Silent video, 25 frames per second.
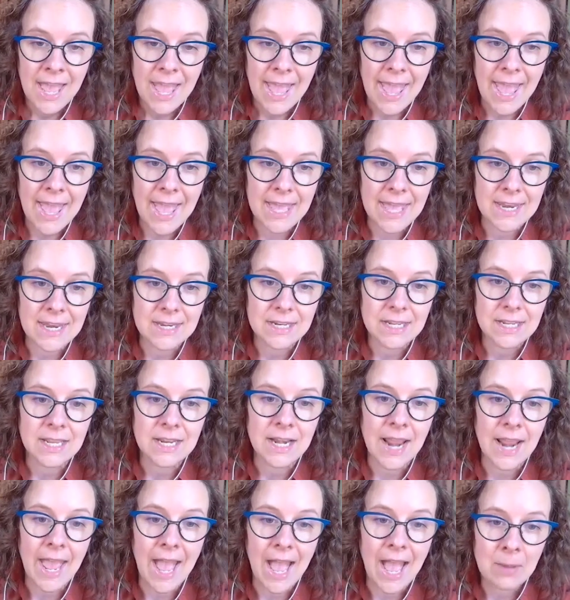And it
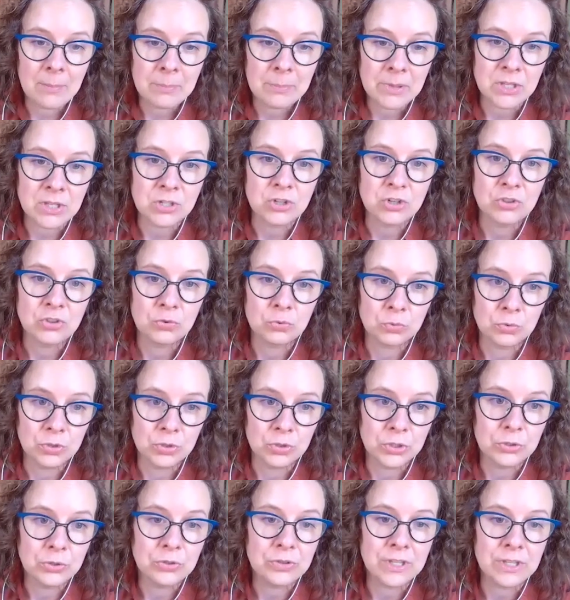happened
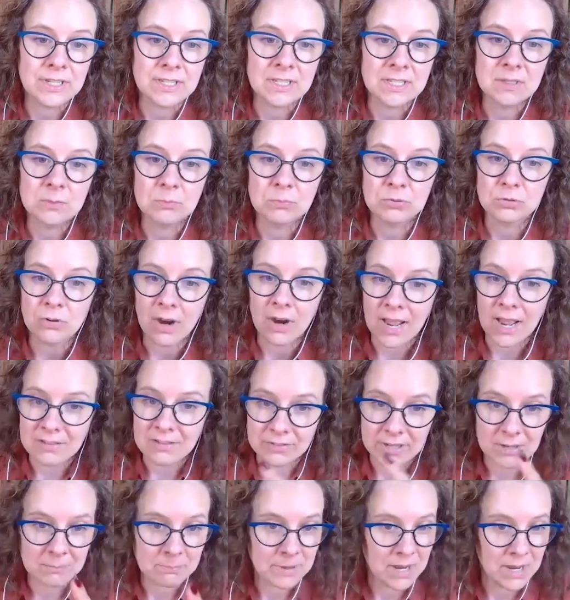through this
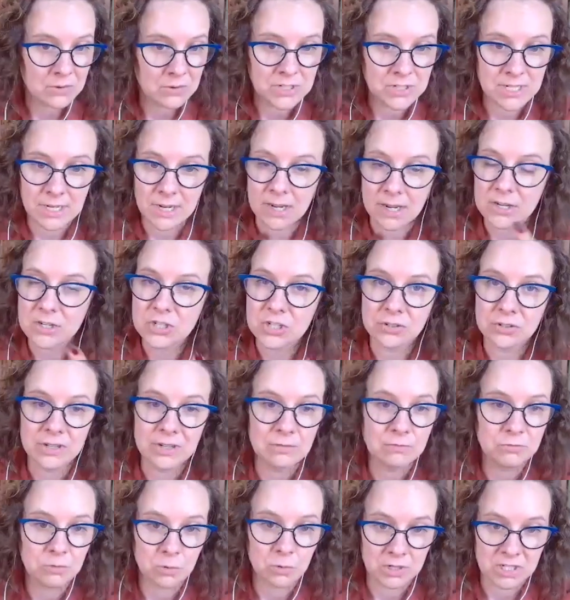private bounty hunter
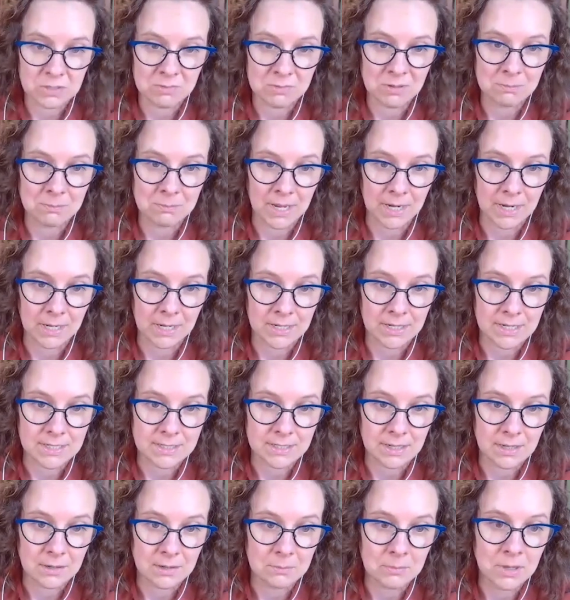enforcement
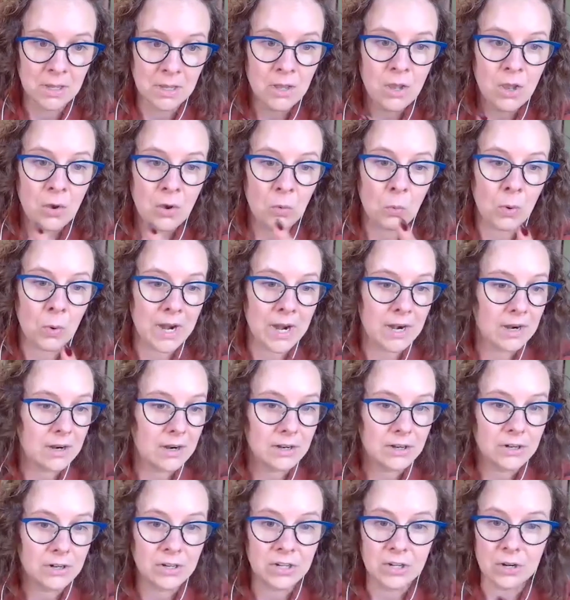mechanism
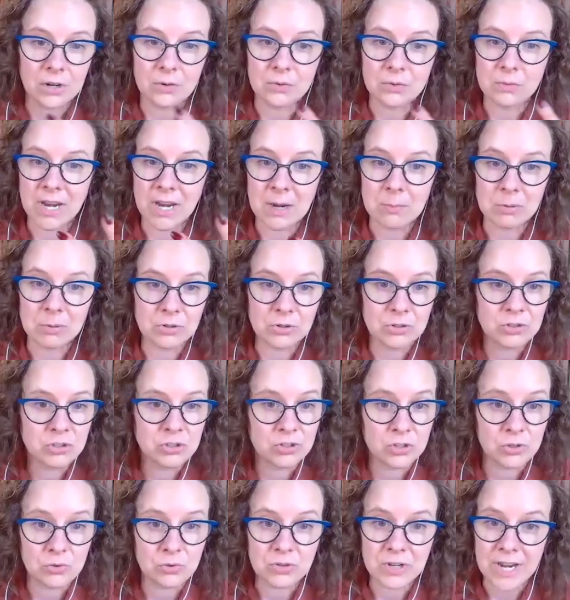where, you know, neighbors
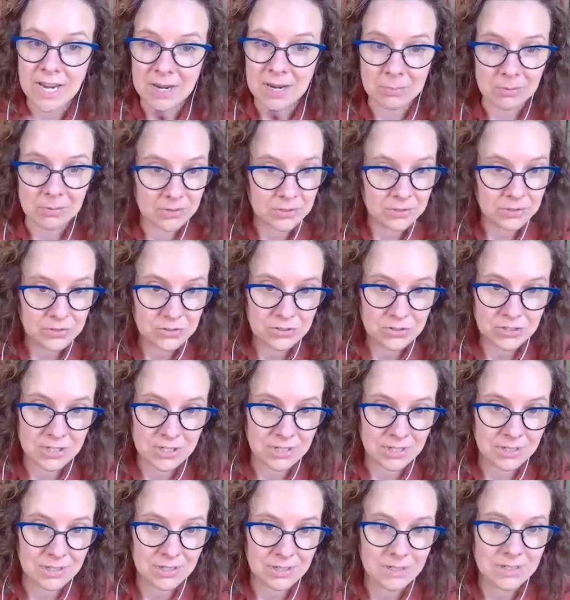sue neighbors
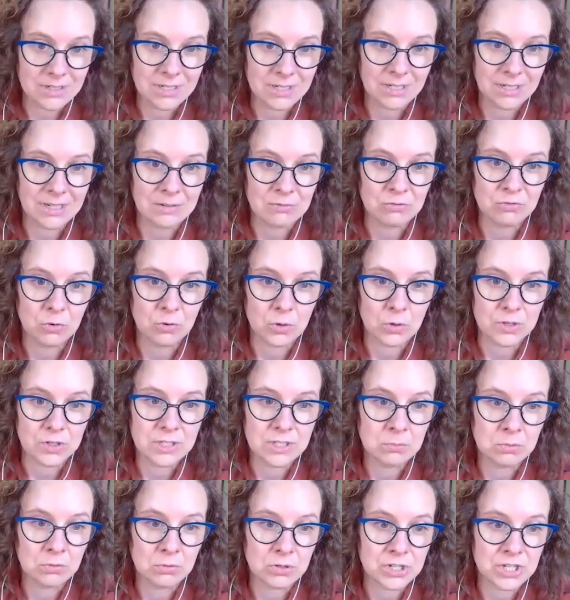to enforce
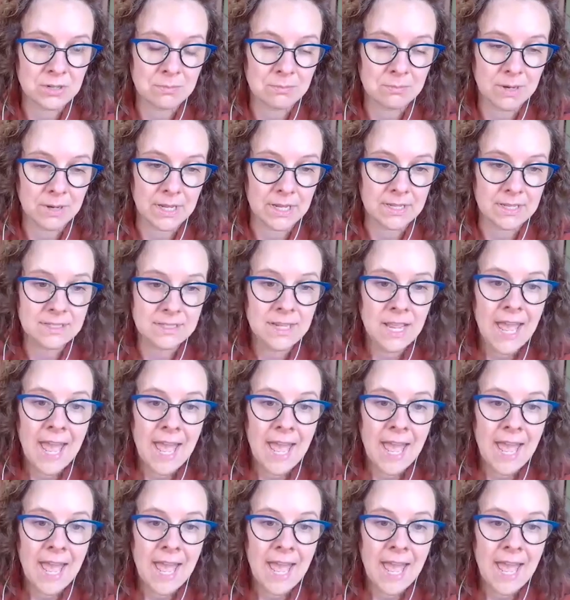abortion bans.